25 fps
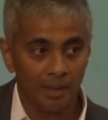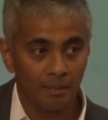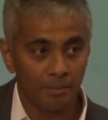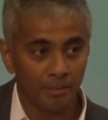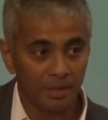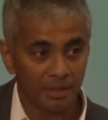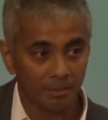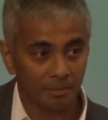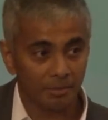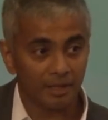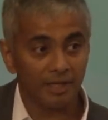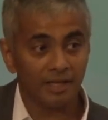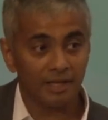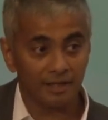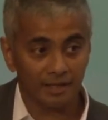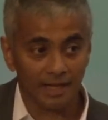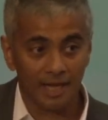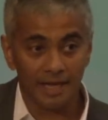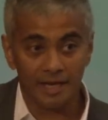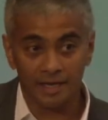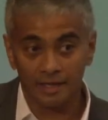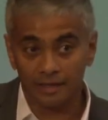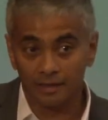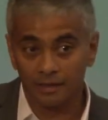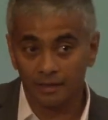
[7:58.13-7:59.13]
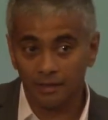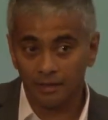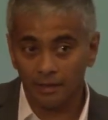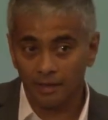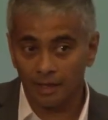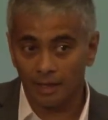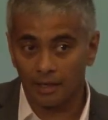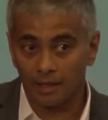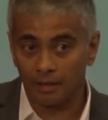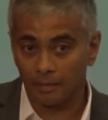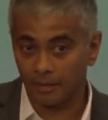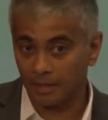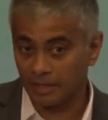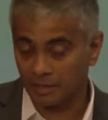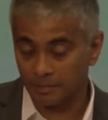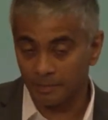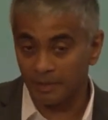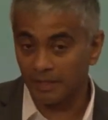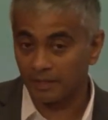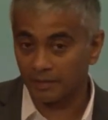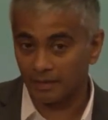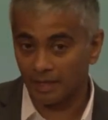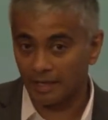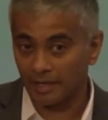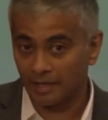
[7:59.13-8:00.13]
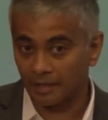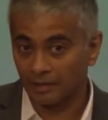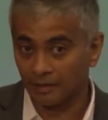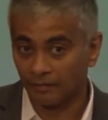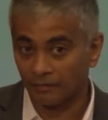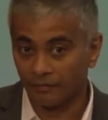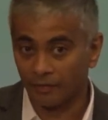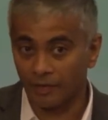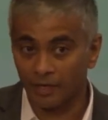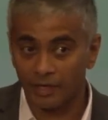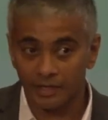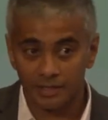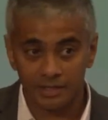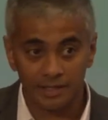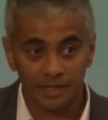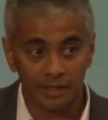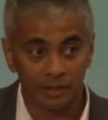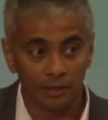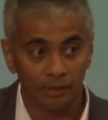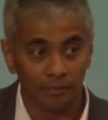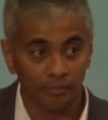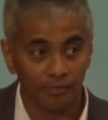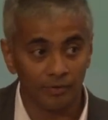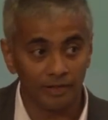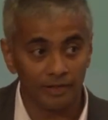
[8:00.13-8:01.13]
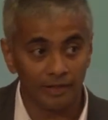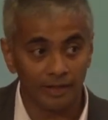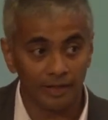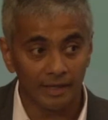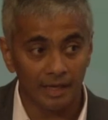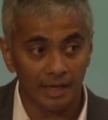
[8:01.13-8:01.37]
Being pretty radical, it's been radical for us, and hopefully,